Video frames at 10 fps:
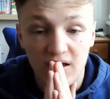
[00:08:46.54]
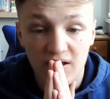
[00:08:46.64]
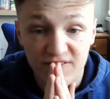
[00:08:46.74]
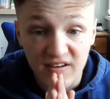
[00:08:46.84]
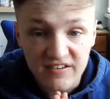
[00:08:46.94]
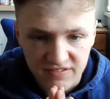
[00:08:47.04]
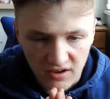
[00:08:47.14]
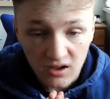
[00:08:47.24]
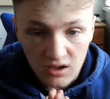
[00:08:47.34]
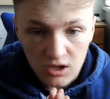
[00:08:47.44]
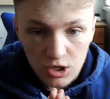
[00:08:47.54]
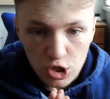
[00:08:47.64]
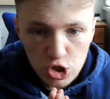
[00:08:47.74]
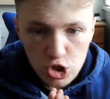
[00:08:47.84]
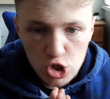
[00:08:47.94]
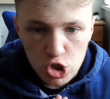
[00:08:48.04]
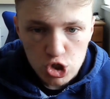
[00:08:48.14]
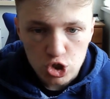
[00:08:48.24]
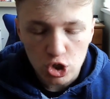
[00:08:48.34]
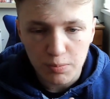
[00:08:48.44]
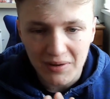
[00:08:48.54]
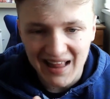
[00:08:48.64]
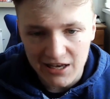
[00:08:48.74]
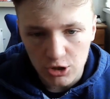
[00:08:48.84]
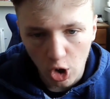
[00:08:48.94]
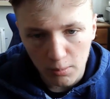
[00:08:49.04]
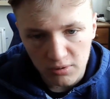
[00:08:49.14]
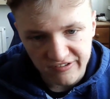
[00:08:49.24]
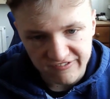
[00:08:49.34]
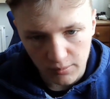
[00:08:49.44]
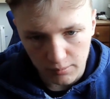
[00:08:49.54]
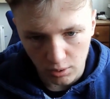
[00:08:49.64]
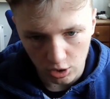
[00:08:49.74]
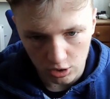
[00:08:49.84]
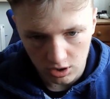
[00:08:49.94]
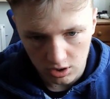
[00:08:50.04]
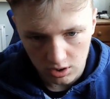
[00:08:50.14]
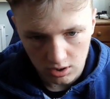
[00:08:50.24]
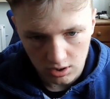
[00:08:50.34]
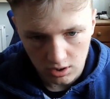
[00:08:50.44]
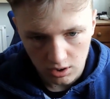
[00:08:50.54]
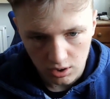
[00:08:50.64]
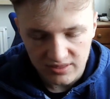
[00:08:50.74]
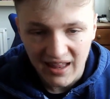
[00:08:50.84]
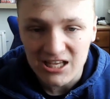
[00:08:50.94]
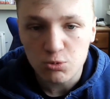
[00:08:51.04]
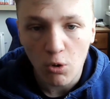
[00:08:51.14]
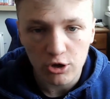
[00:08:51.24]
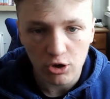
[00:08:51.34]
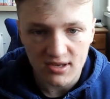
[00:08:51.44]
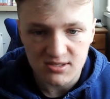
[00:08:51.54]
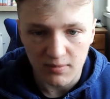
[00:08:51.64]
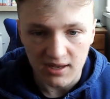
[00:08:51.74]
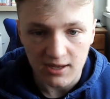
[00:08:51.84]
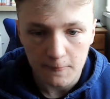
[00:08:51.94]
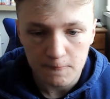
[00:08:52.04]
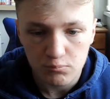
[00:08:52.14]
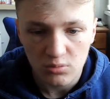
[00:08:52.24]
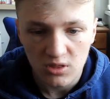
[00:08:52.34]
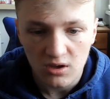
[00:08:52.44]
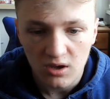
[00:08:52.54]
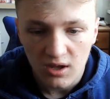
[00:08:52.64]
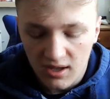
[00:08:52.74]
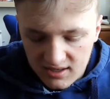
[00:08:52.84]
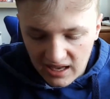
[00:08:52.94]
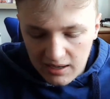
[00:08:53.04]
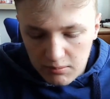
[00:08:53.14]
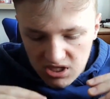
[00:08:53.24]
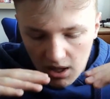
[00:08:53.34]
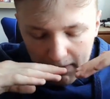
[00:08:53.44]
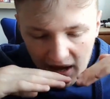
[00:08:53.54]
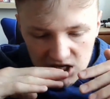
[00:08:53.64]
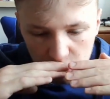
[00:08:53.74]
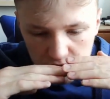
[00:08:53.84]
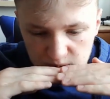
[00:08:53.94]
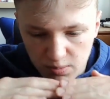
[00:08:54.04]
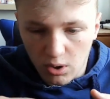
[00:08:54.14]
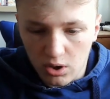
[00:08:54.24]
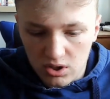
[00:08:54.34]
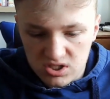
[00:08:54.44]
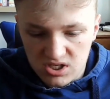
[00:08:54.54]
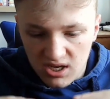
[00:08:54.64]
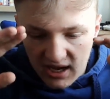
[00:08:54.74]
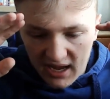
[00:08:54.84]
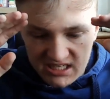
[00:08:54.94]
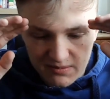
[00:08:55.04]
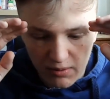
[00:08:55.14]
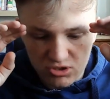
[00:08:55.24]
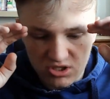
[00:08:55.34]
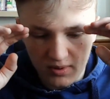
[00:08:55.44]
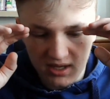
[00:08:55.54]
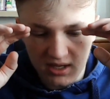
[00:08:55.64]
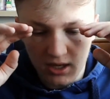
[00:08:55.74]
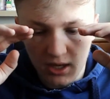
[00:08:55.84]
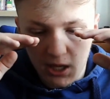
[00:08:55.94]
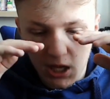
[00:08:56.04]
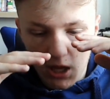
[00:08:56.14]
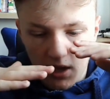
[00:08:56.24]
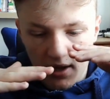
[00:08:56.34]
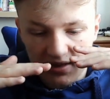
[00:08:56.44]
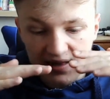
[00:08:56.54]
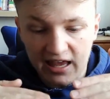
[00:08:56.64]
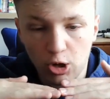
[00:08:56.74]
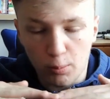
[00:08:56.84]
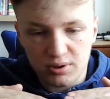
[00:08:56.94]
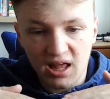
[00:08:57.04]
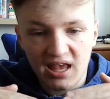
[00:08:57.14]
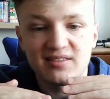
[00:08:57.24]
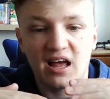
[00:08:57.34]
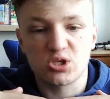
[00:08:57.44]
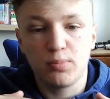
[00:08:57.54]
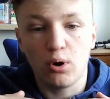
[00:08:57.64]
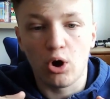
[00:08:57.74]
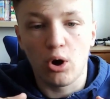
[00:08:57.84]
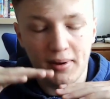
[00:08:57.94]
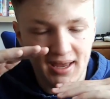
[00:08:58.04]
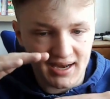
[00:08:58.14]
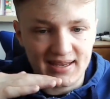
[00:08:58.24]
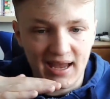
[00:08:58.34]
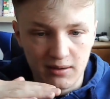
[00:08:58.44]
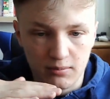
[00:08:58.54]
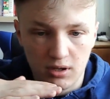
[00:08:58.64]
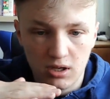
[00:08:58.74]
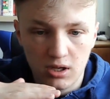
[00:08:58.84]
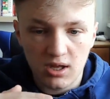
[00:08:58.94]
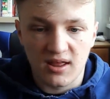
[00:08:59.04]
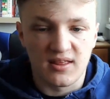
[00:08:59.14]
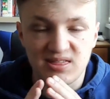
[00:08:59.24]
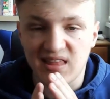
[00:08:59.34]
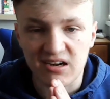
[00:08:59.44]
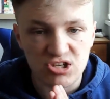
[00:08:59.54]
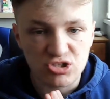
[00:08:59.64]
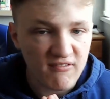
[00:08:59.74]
FIFA should be like normal football. That's what annoys me. Games that are based on sports are supposed to be like you're playing that sport in a game. That does not